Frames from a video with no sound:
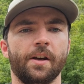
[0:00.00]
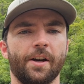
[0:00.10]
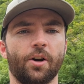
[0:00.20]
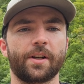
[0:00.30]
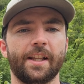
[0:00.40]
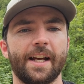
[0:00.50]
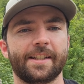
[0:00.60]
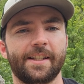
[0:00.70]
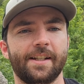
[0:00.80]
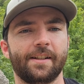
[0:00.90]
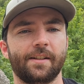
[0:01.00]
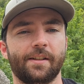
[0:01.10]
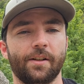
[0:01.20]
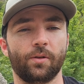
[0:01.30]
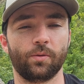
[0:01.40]
Okay, last thing.
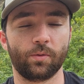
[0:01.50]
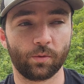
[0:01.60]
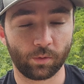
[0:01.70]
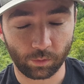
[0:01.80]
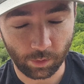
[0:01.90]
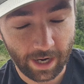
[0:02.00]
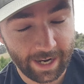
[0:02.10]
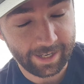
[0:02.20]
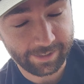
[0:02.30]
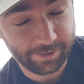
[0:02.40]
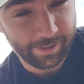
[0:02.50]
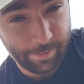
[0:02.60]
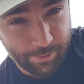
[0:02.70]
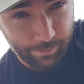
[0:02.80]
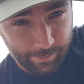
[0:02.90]
Oh, I stood
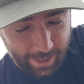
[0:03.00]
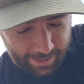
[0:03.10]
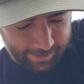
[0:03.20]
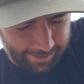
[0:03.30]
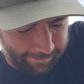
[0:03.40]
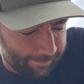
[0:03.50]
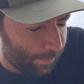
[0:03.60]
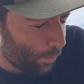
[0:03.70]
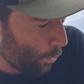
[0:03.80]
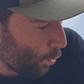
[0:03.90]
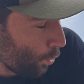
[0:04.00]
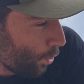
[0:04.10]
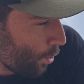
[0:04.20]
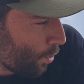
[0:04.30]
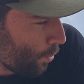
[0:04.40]
up too fast.
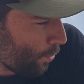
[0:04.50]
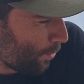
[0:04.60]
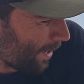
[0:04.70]
Woo!